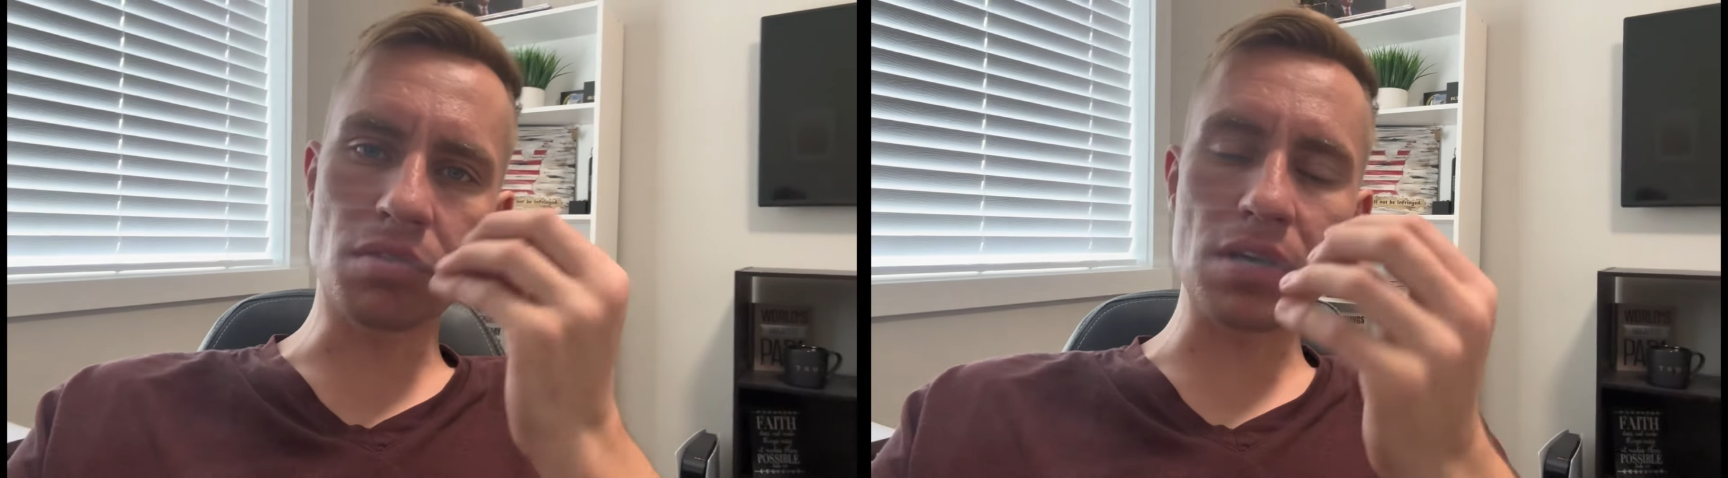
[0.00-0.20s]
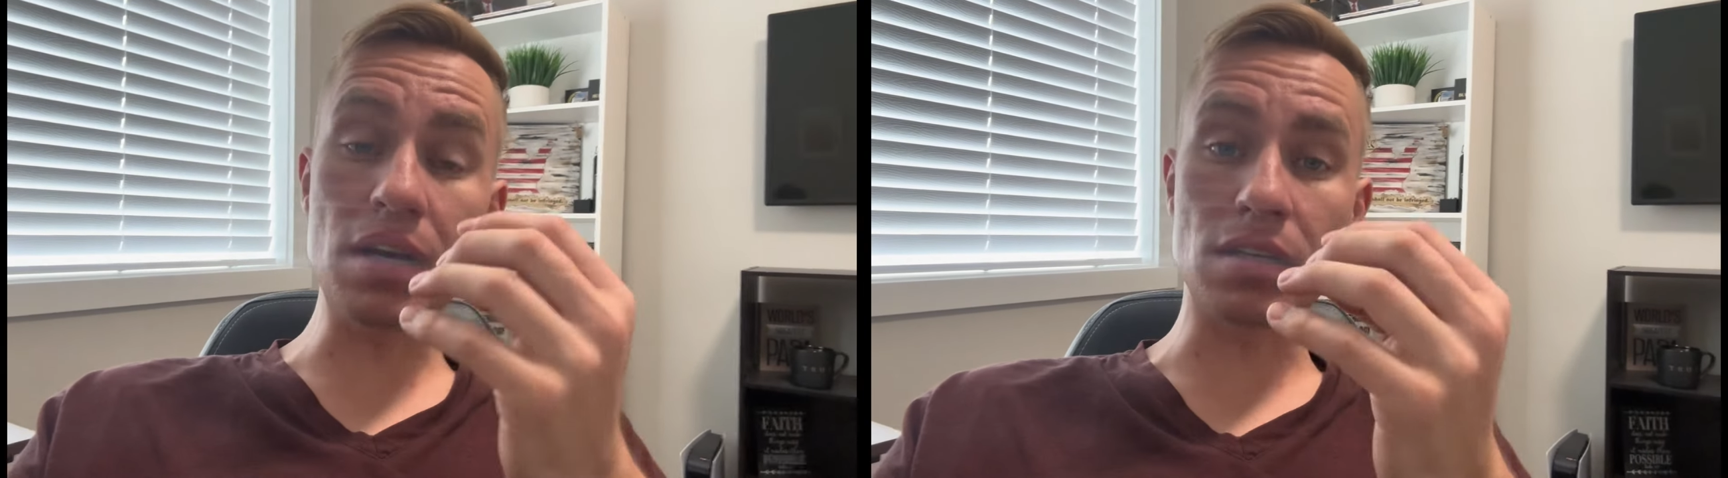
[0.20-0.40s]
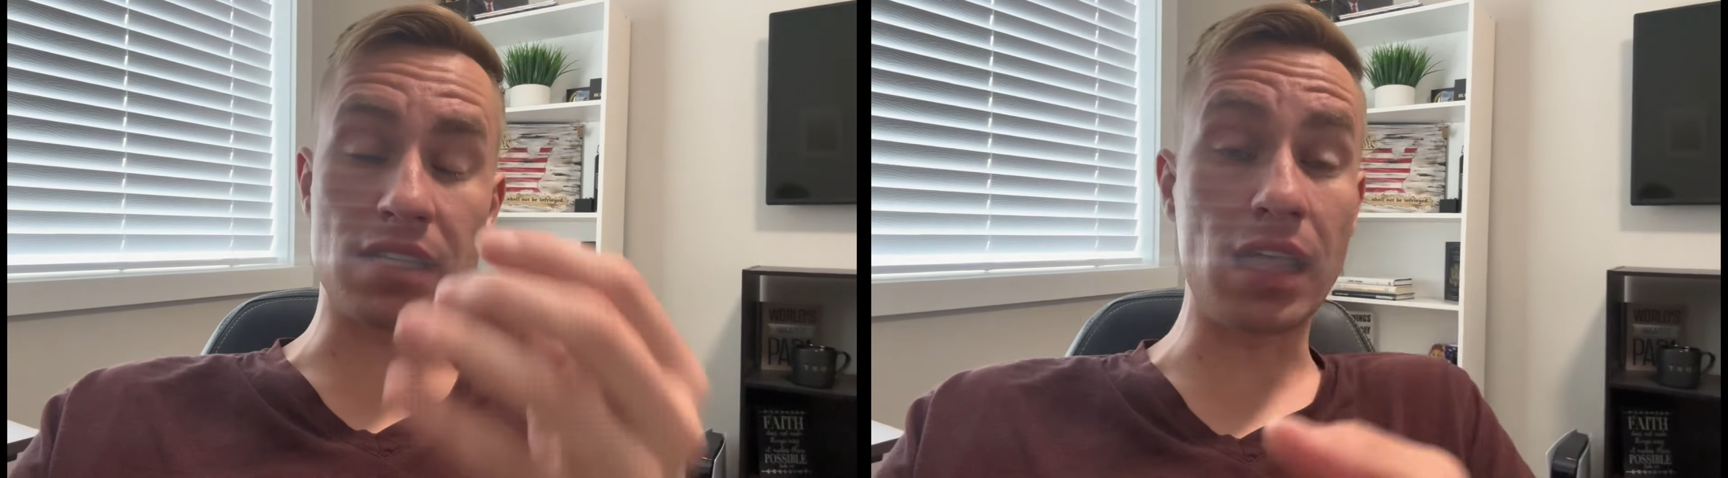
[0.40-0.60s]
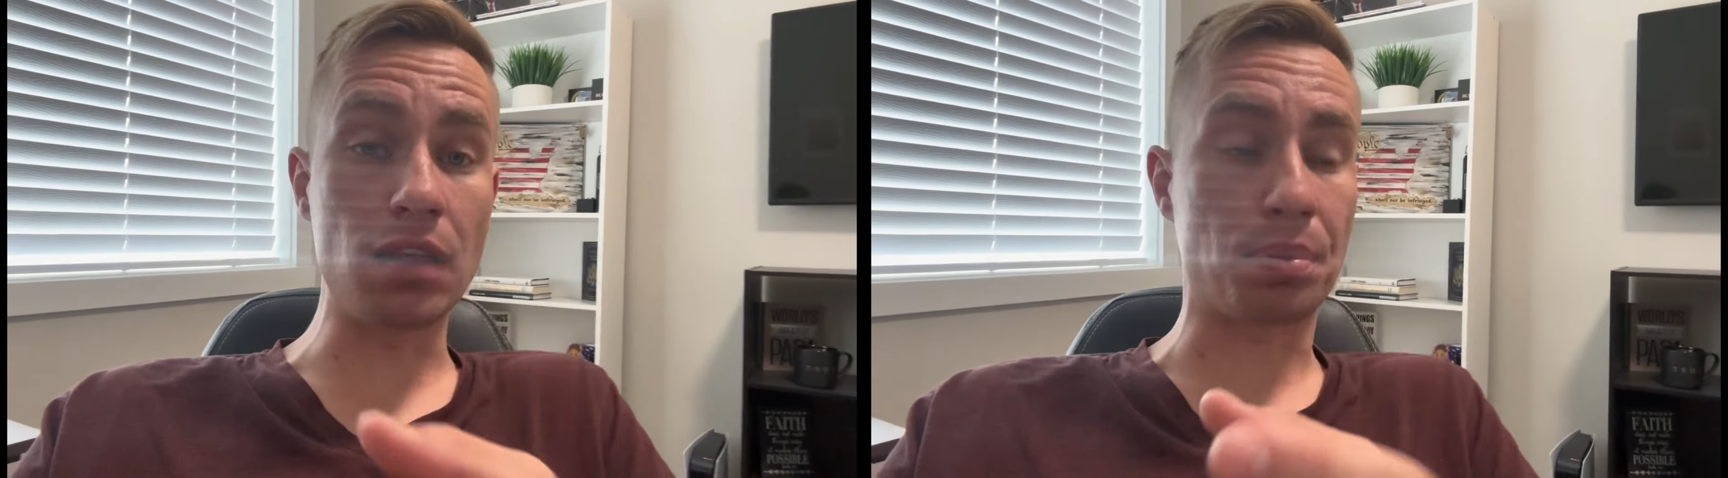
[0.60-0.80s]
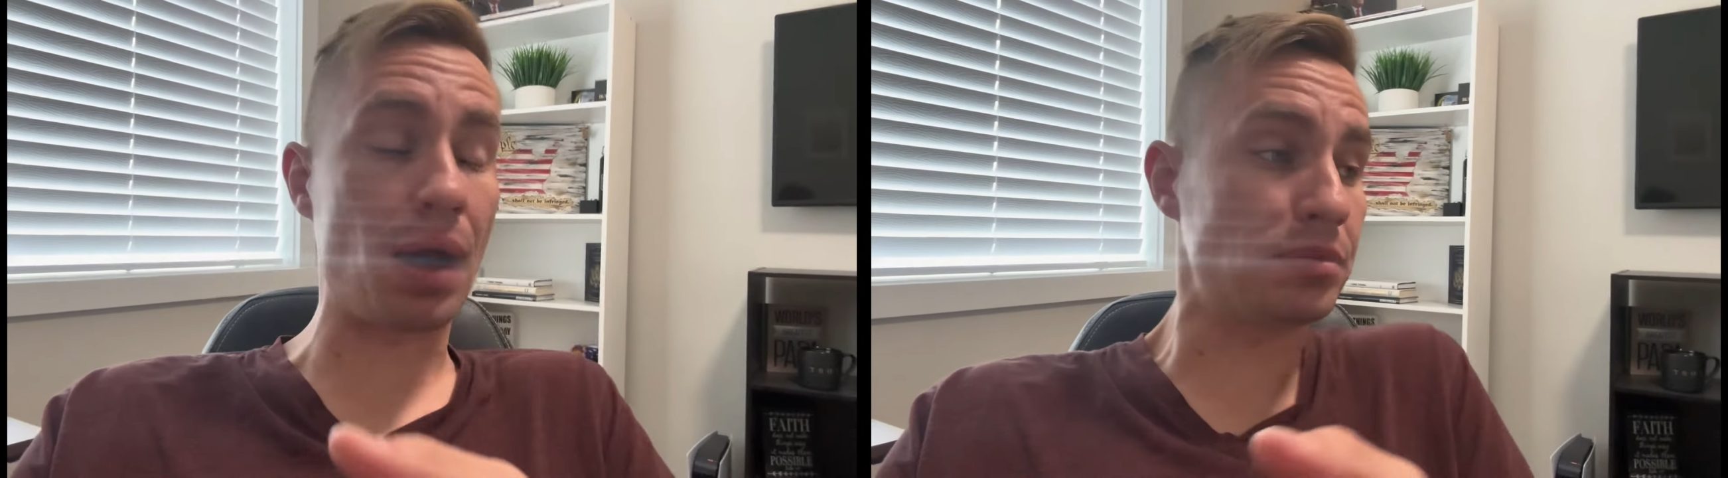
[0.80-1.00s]
read a
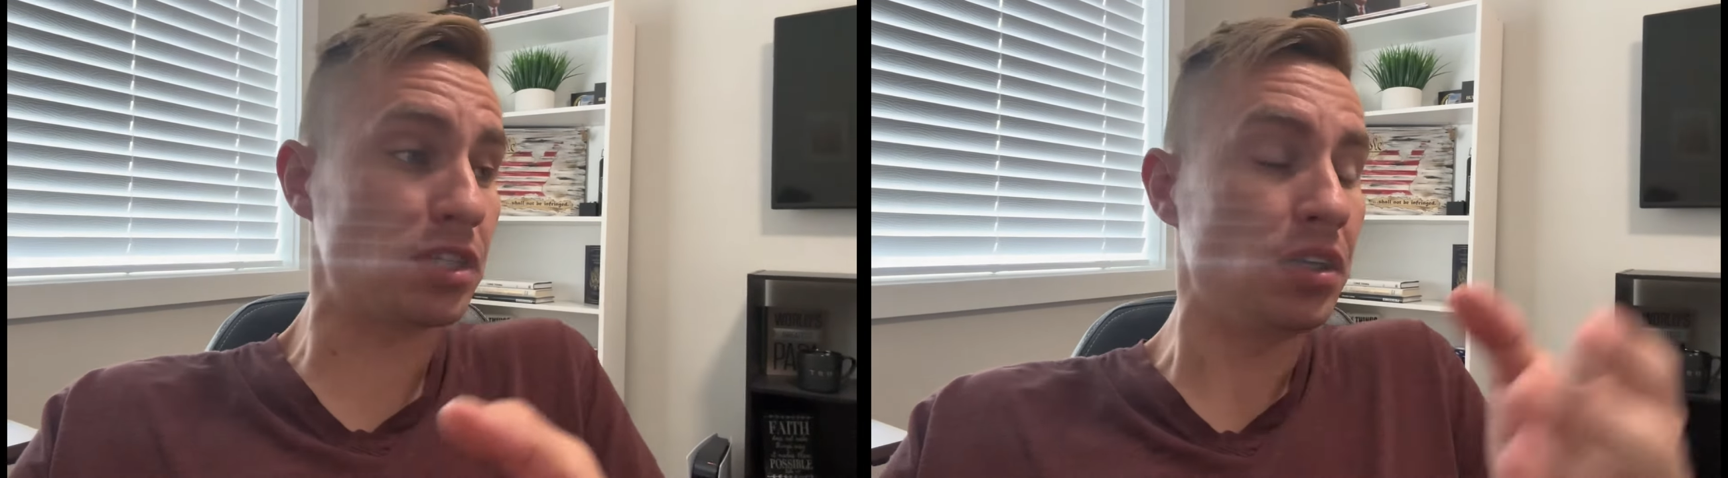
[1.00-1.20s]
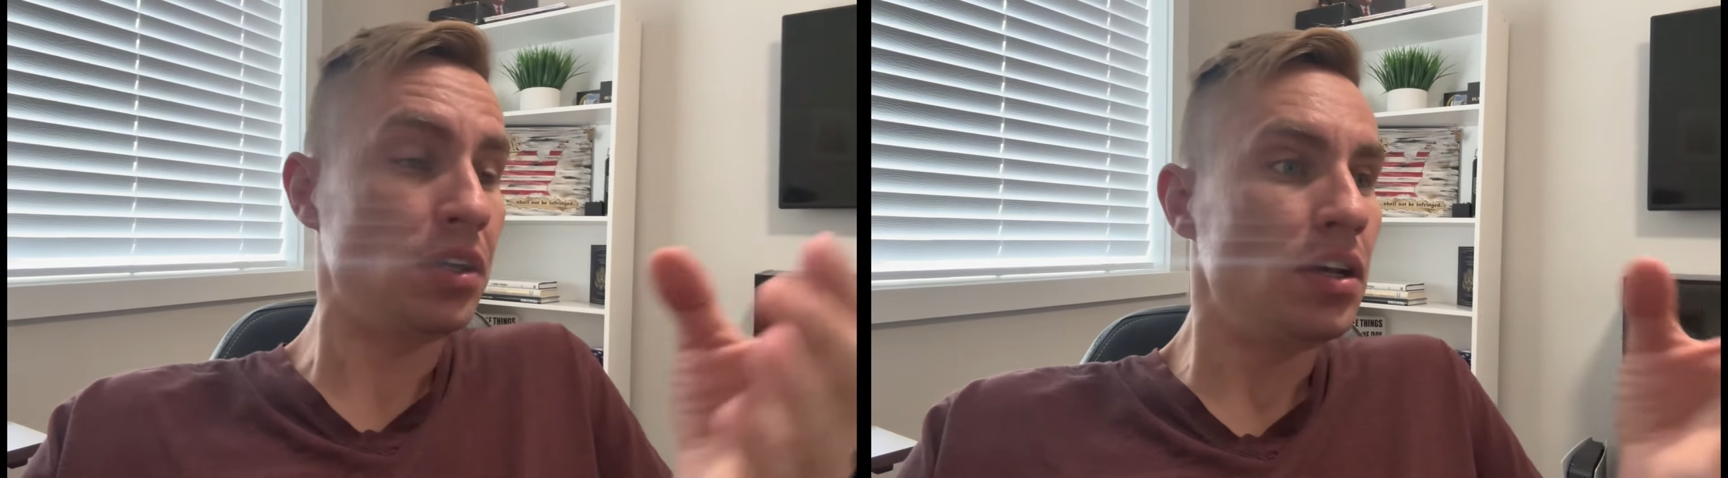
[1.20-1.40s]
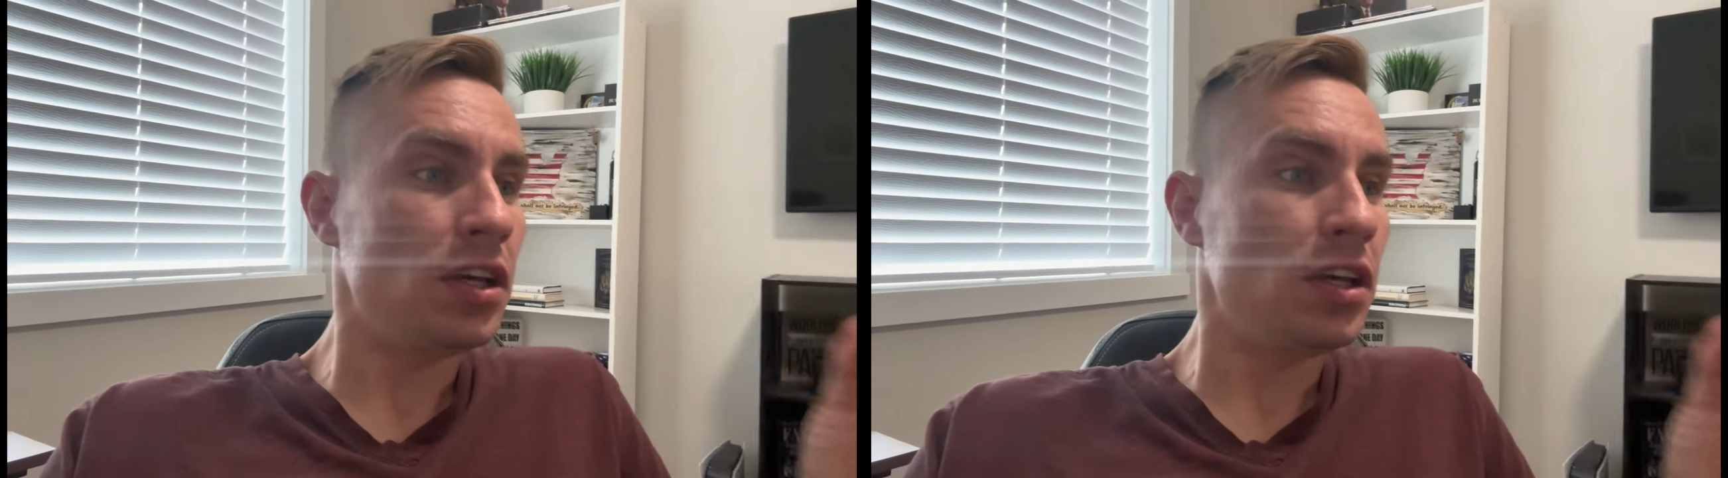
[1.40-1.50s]
teleprompter.